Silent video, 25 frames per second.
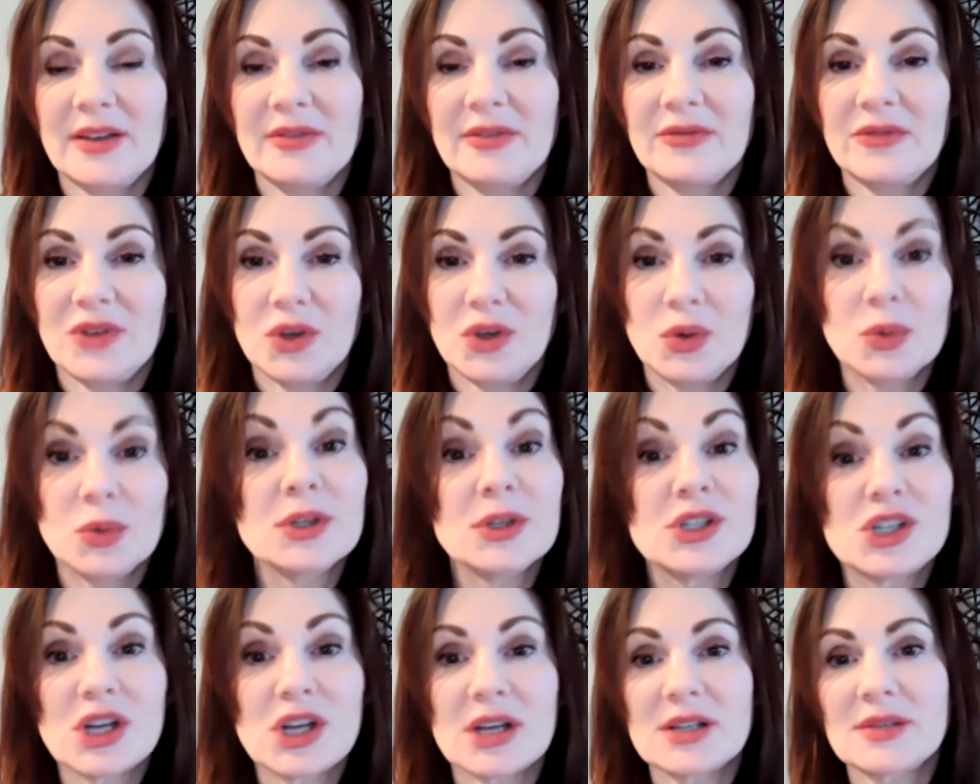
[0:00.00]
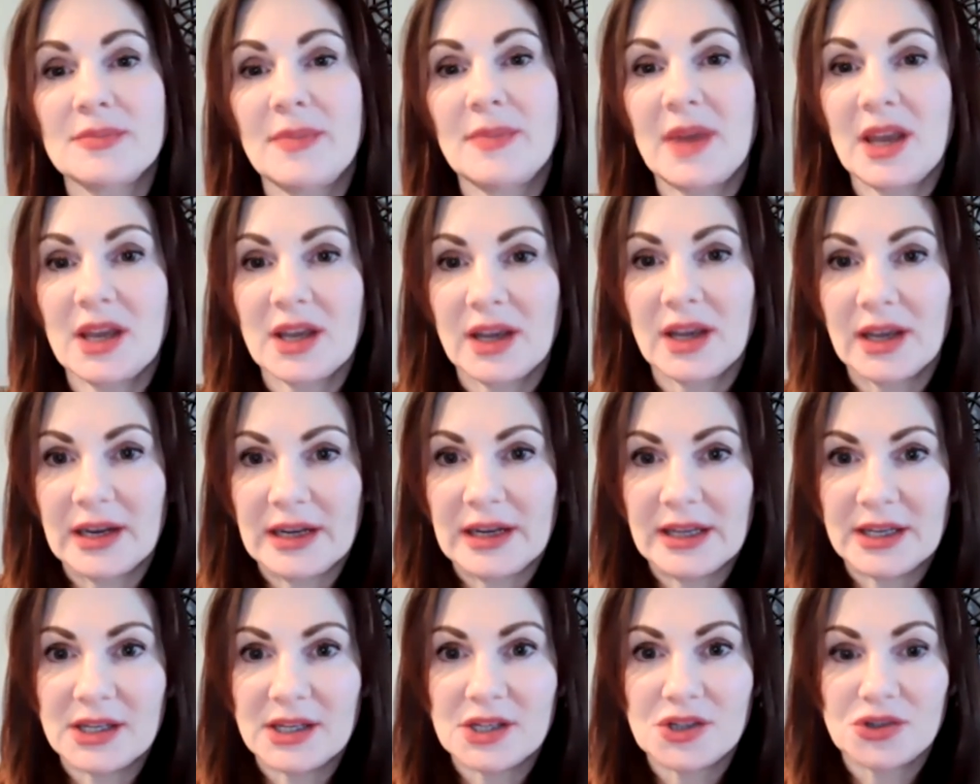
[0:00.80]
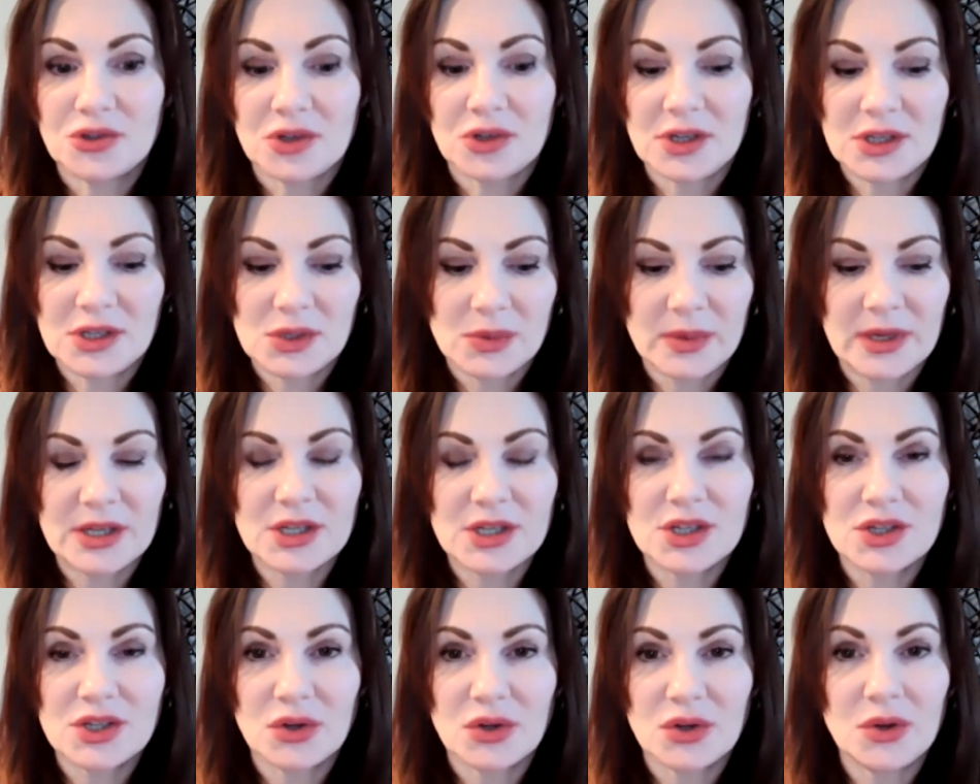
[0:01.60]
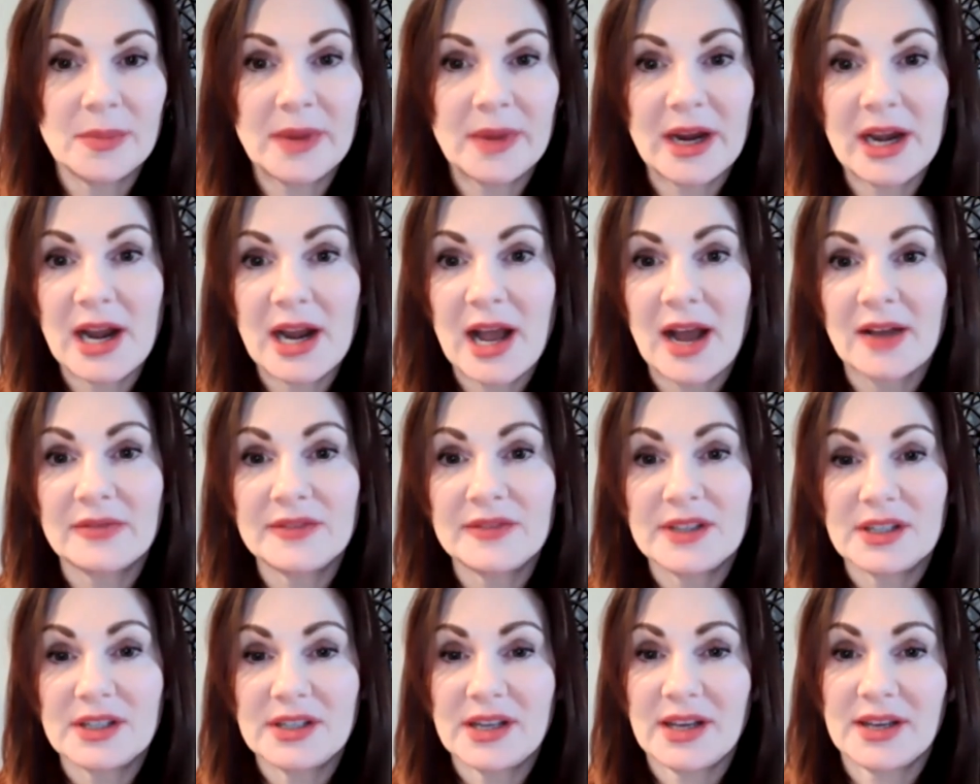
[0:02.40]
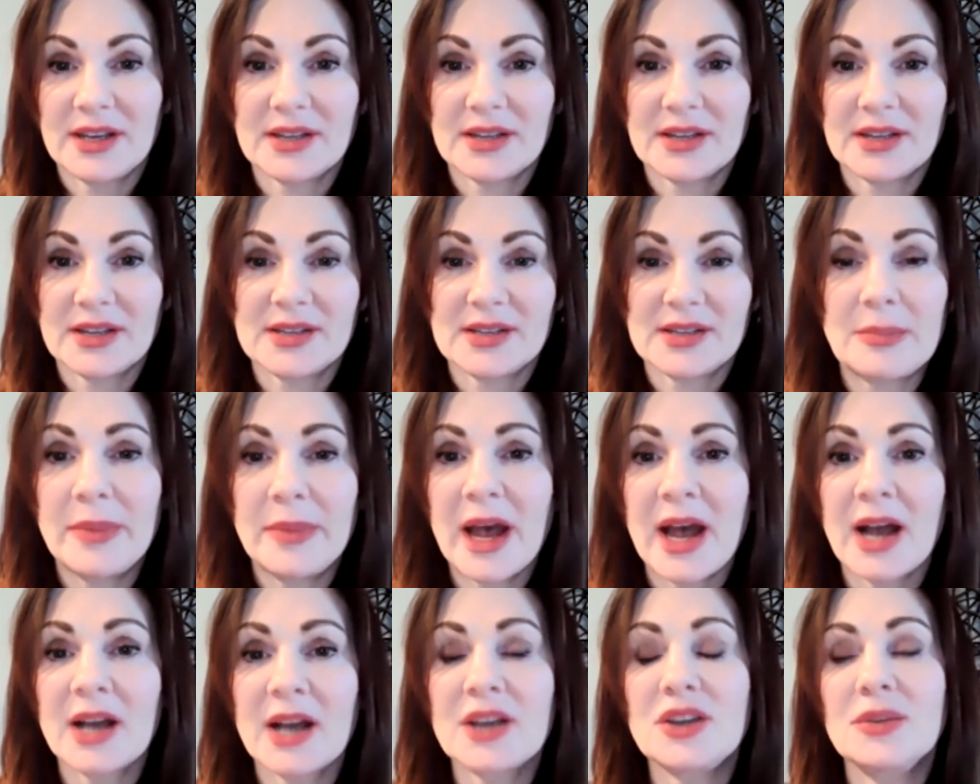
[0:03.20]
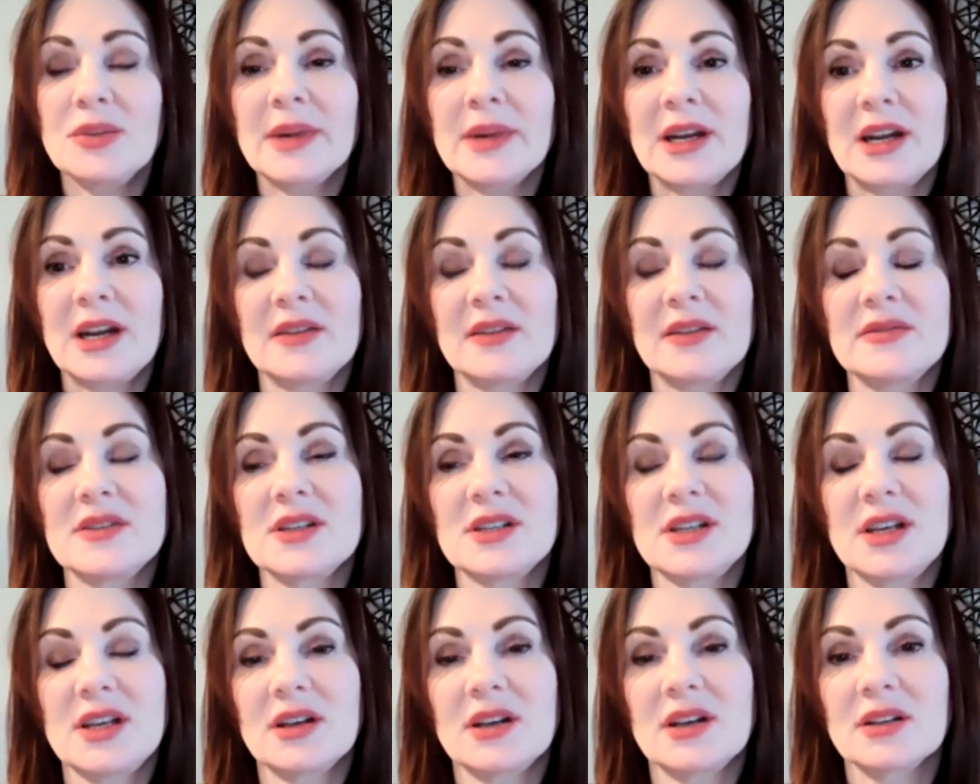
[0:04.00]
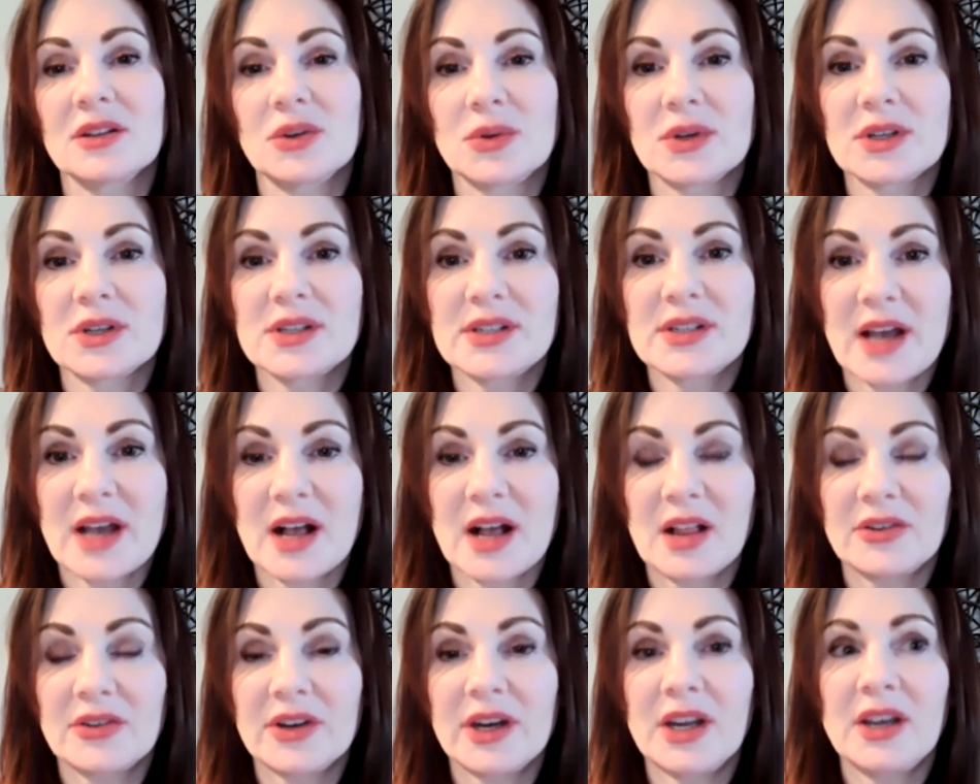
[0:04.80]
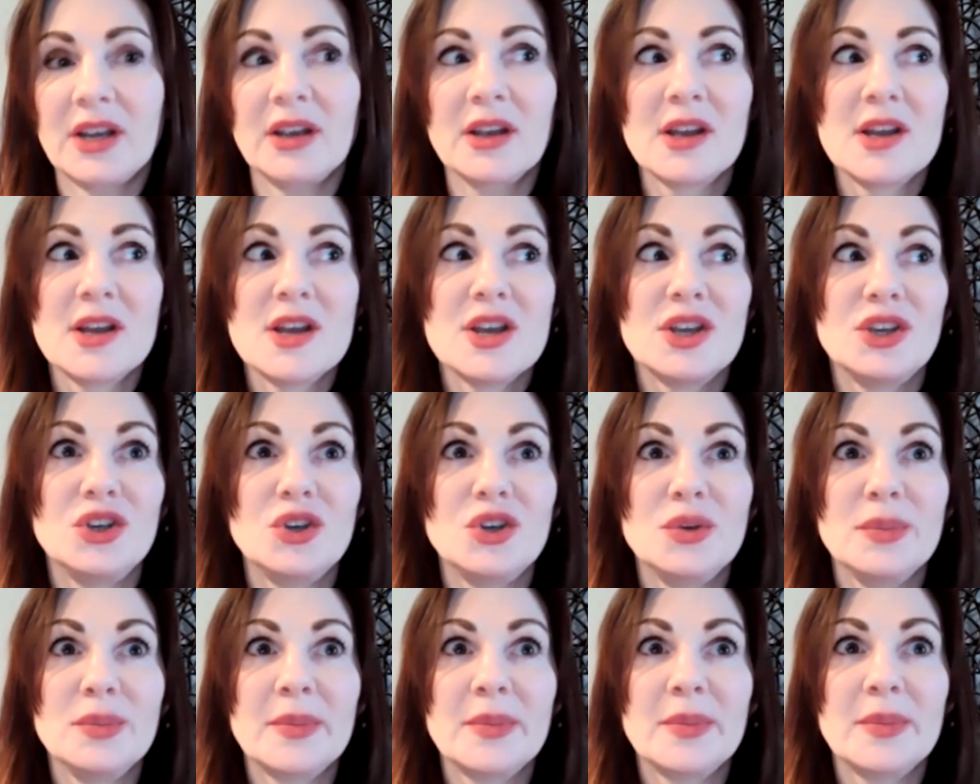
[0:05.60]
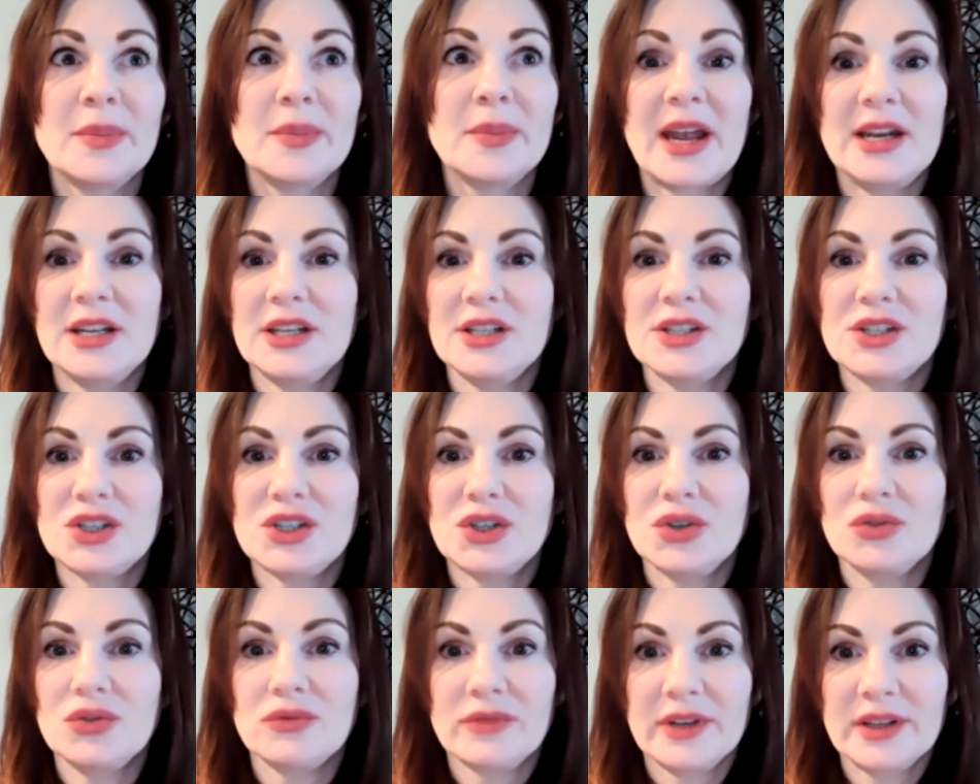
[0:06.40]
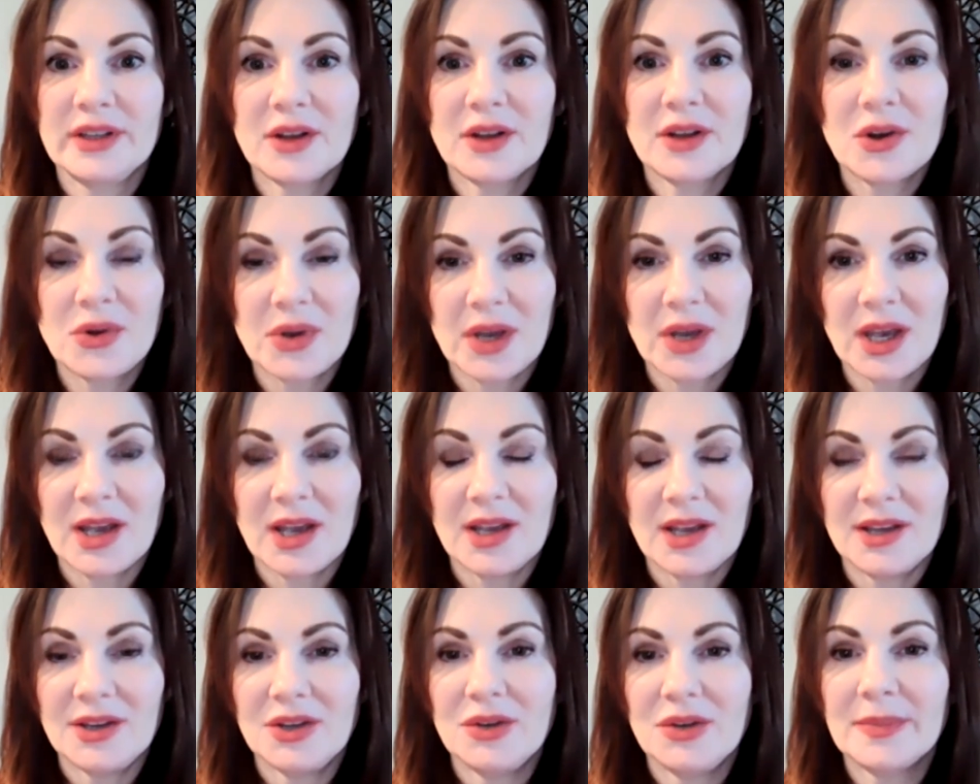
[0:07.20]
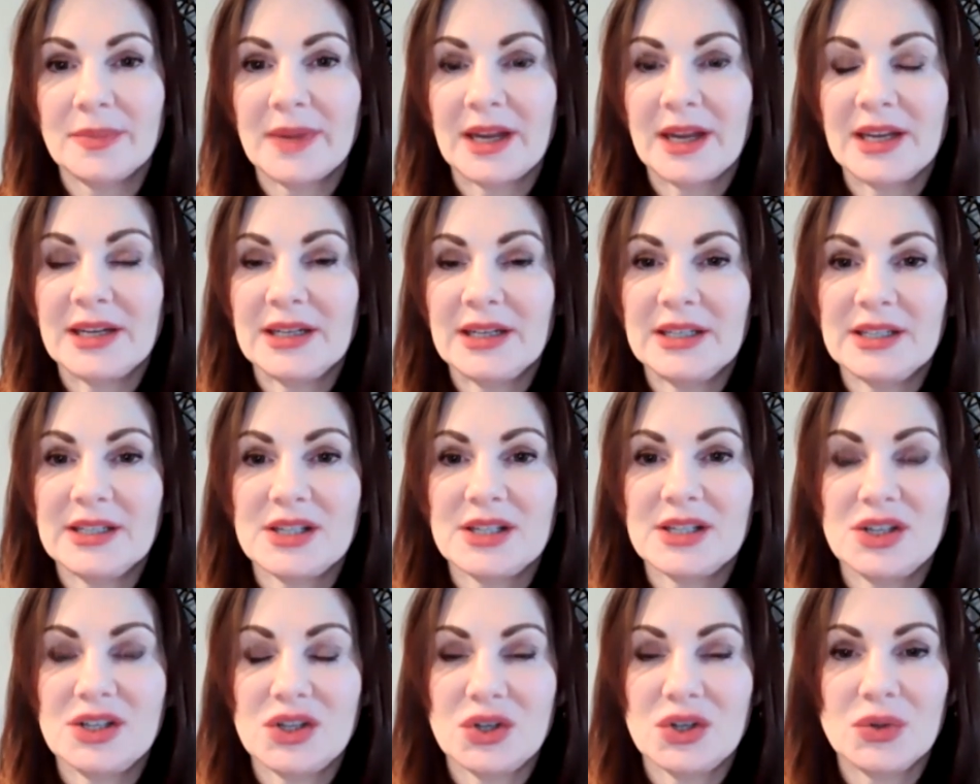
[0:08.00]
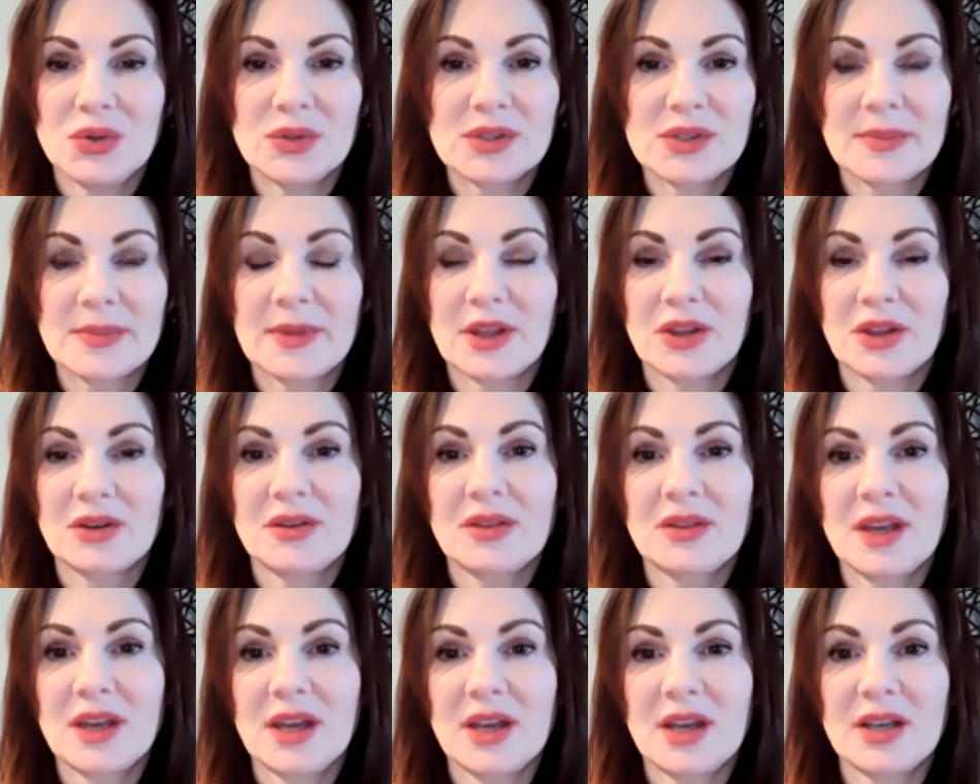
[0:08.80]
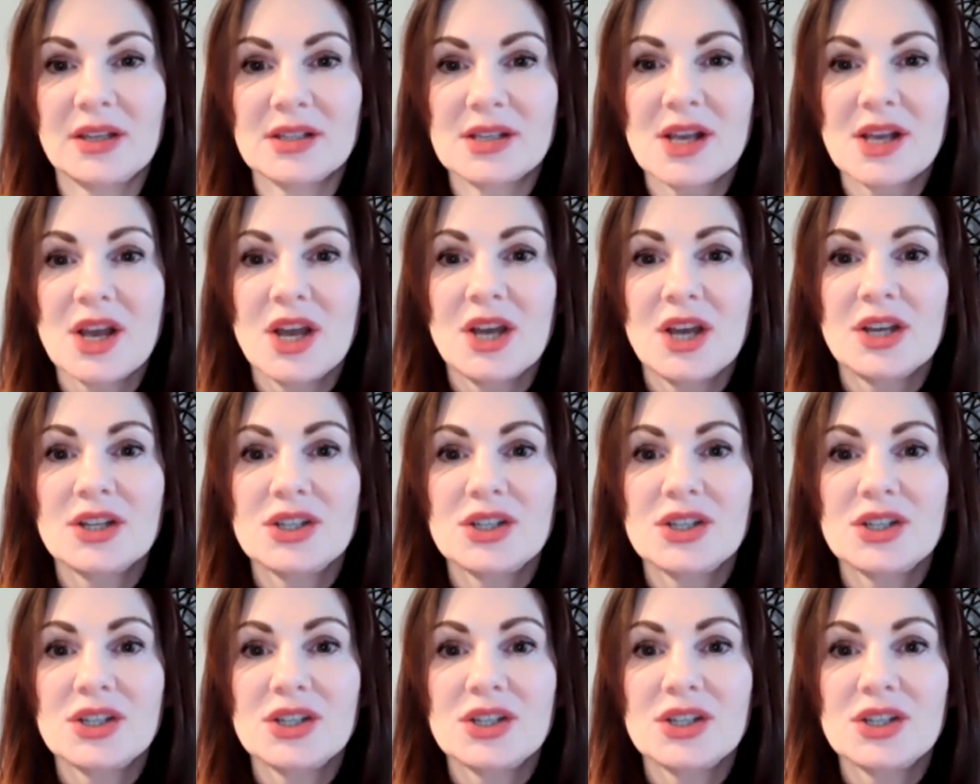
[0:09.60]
if you were just making an industry switch. So you might have to take a step back. You might have to take a lower salary. You might need to relocate. You might need to do some other things